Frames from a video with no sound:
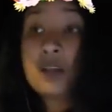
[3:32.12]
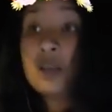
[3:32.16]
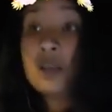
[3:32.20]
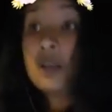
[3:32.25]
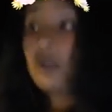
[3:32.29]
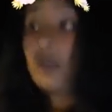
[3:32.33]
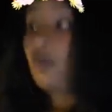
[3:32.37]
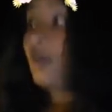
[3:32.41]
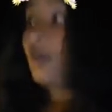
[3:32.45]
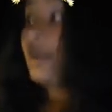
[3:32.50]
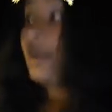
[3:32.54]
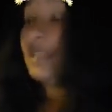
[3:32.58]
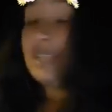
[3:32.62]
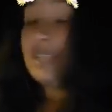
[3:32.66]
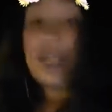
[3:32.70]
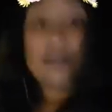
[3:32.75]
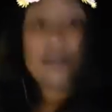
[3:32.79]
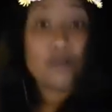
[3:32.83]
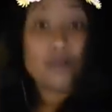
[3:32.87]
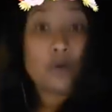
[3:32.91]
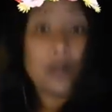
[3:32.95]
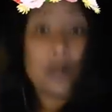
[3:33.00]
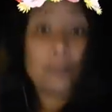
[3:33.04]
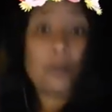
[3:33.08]
right? They
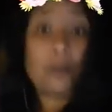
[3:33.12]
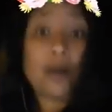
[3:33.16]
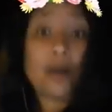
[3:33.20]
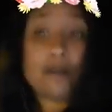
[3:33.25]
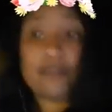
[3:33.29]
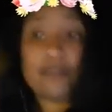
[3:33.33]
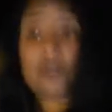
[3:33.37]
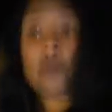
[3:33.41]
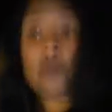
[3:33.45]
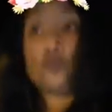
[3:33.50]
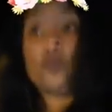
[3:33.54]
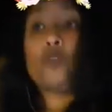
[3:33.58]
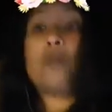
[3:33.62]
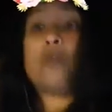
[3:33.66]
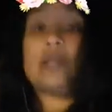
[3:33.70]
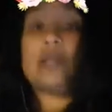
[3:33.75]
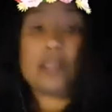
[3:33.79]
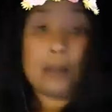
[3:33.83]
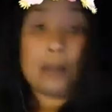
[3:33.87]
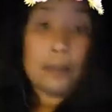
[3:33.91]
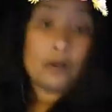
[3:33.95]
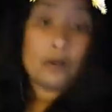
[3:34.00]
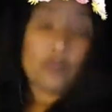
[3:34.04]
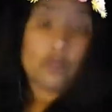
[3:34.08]
have one private room, a
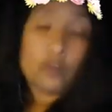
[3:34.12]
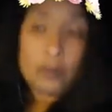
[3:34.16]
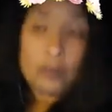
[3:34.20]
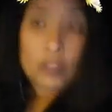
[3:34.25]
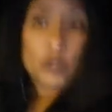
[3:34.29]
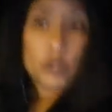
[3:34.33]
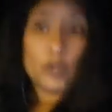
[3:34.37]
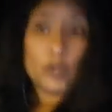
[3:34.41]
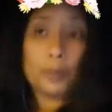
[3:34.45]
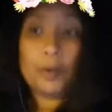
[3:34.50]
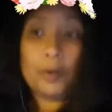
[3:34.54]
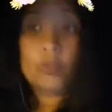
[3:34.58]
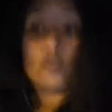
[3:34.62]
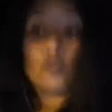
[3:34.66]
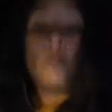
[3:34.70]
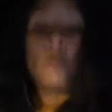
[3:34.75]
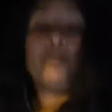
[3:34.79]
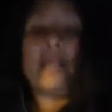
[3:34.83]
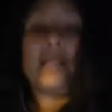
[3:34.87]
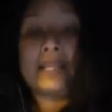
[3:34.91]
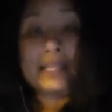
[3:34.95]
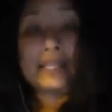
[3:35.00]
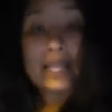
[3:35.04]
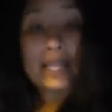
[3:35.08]
double room, a triple room,
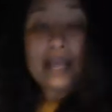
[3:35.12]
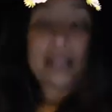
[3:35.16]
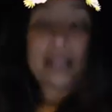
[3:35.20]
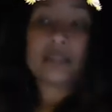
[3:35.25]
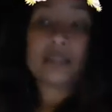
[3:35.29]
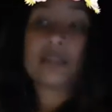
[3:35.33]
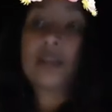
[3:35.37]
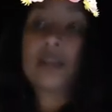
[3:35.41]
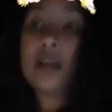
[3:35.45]
like that.